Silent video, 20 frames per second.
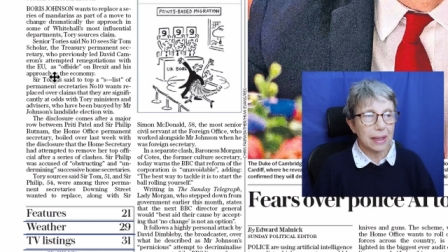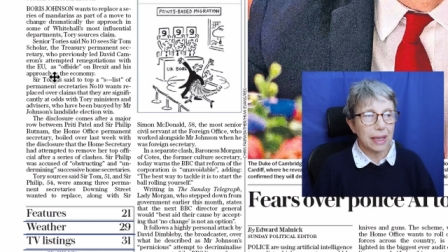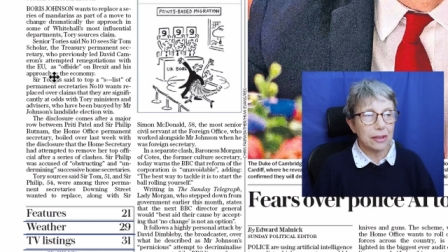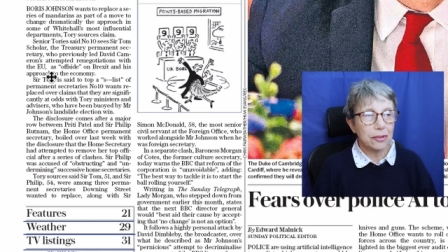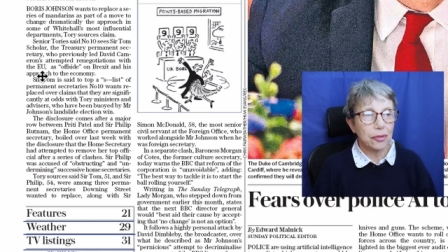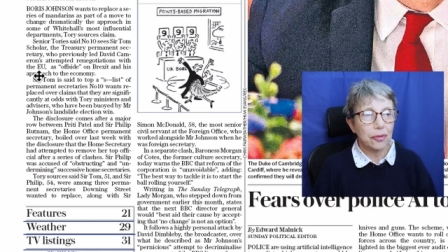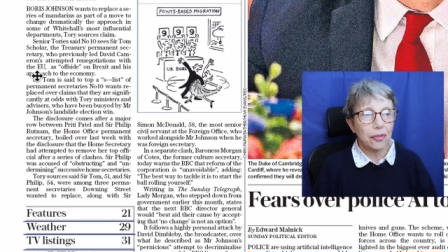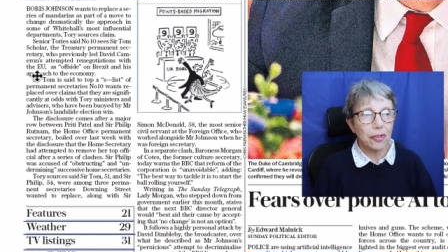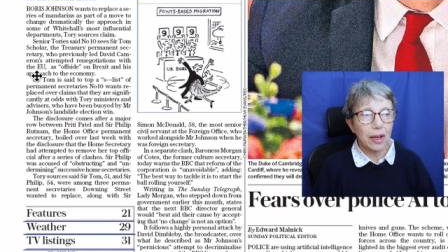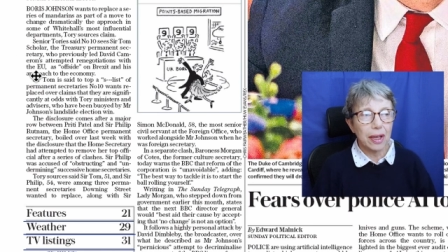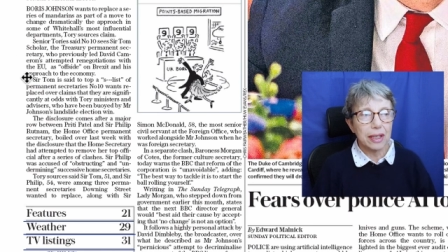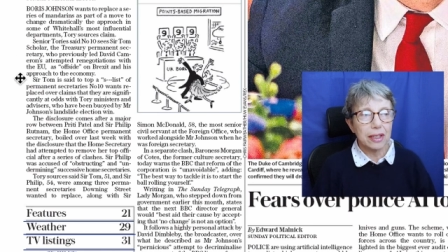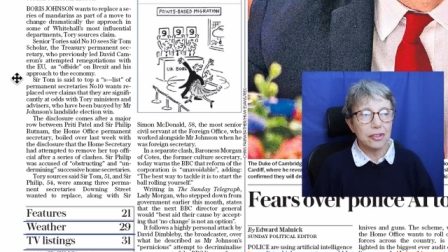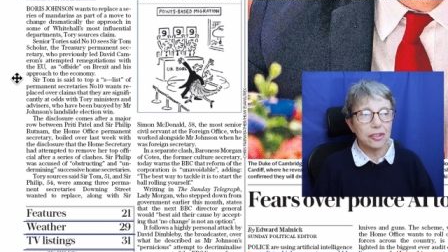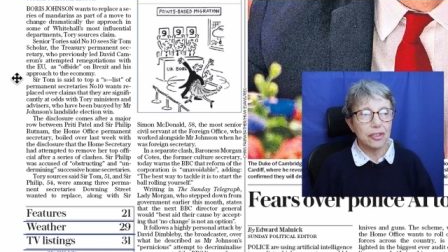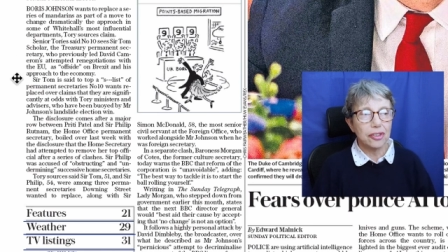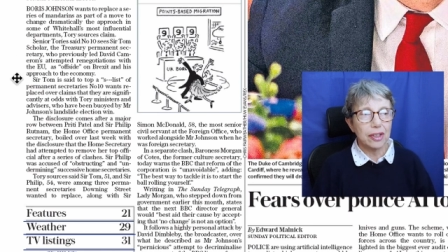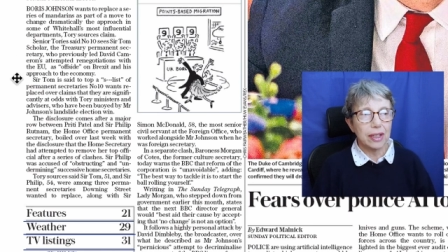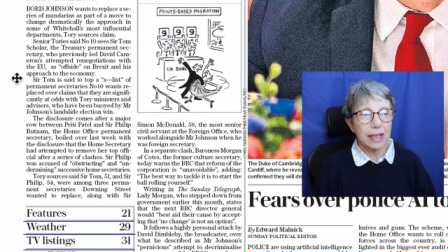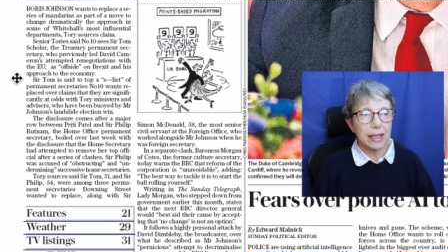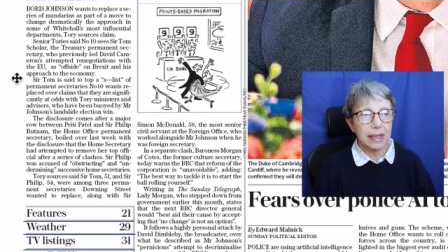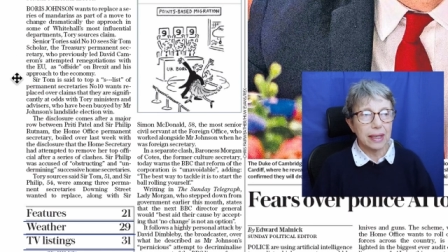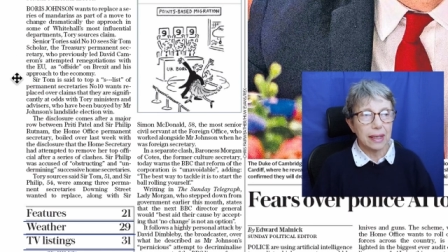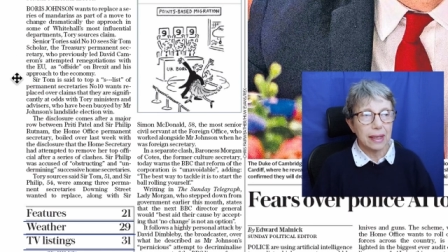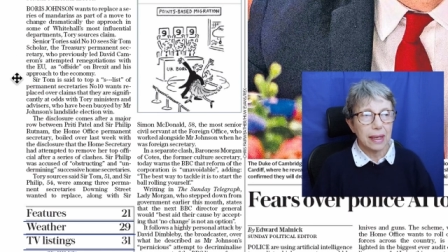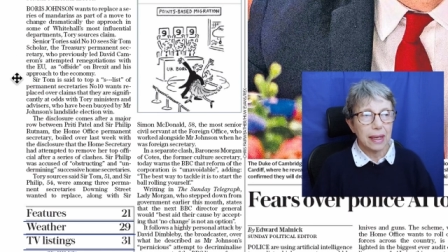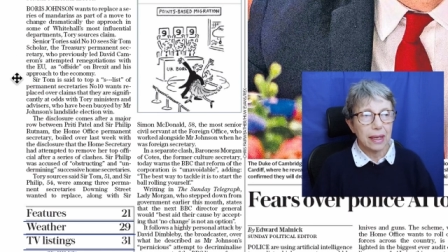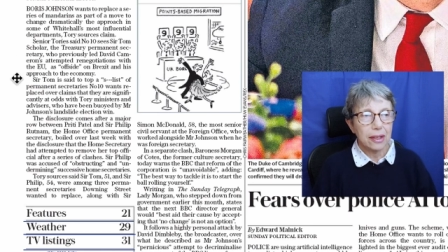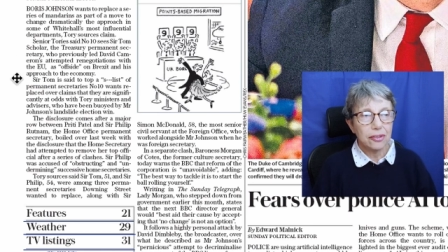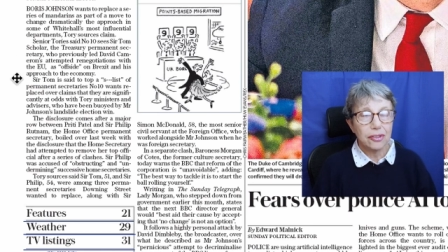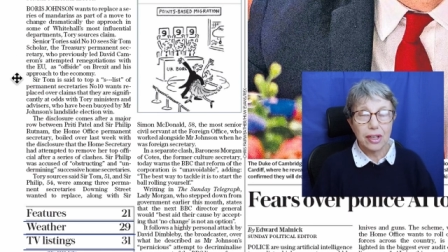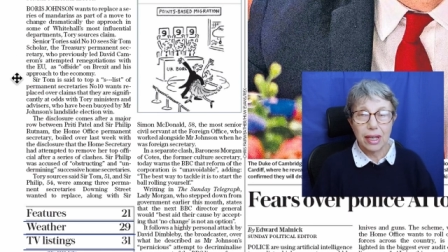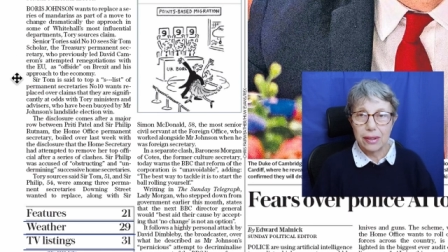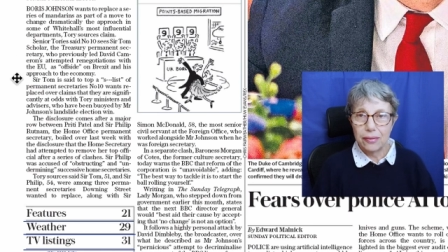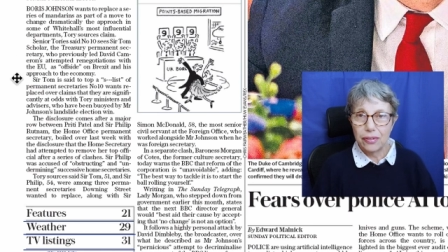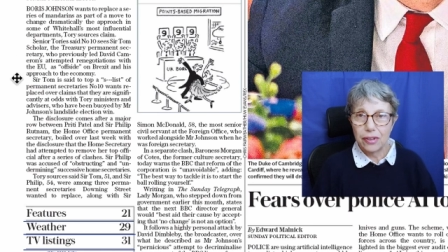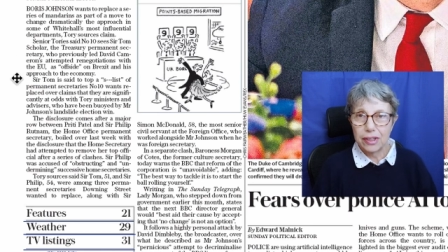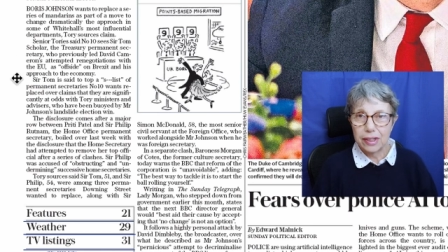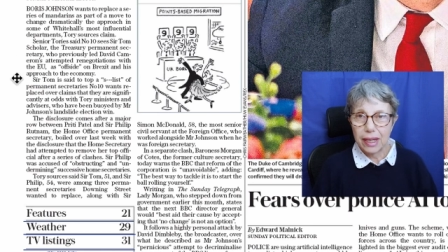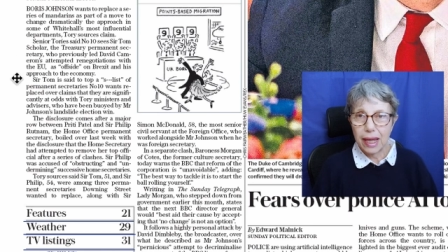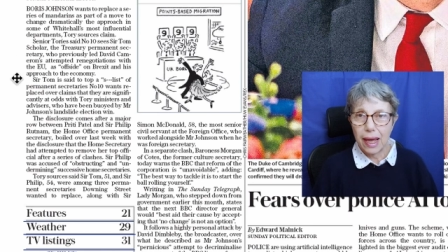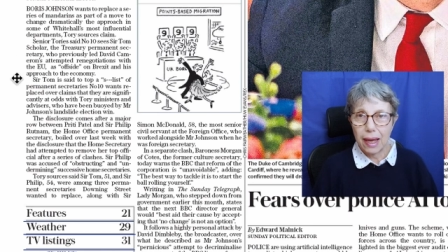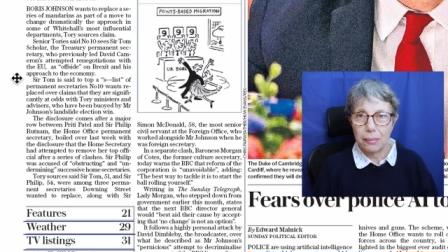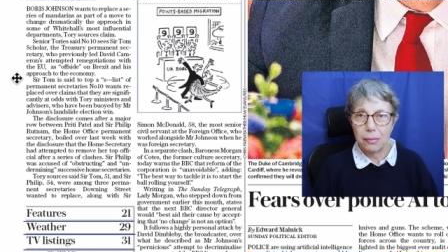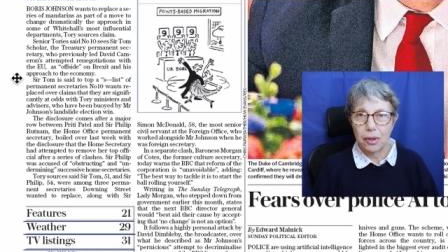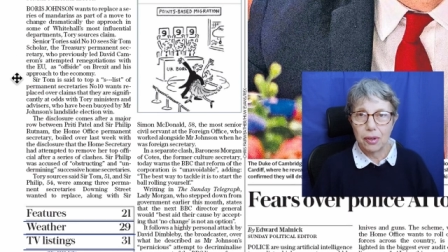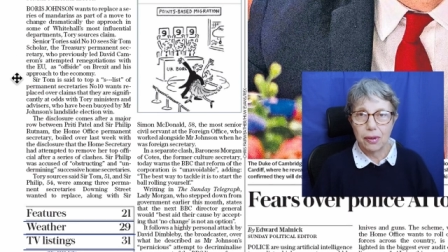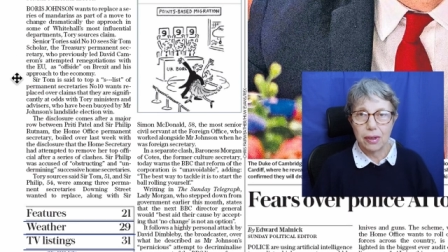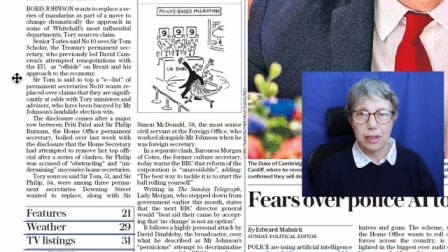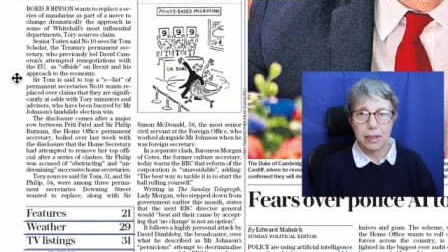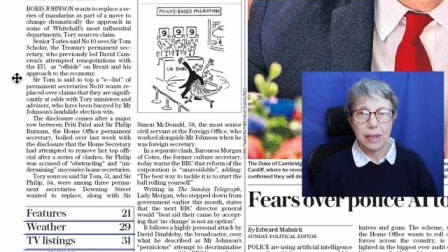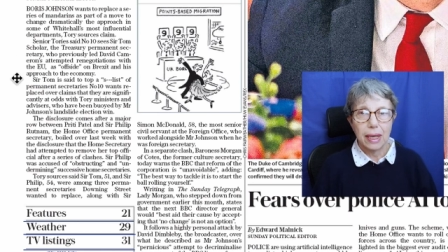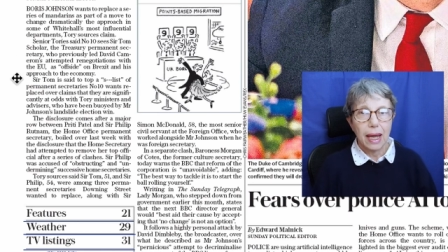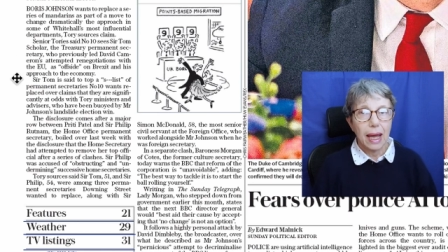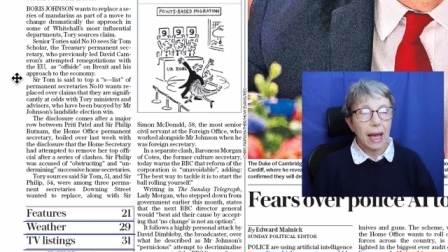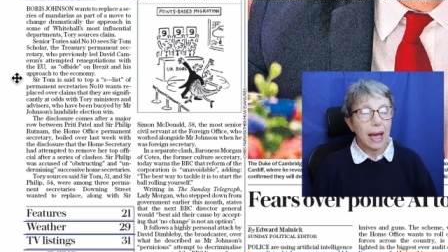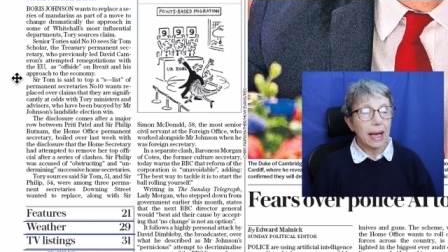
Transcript: advising David Cameron.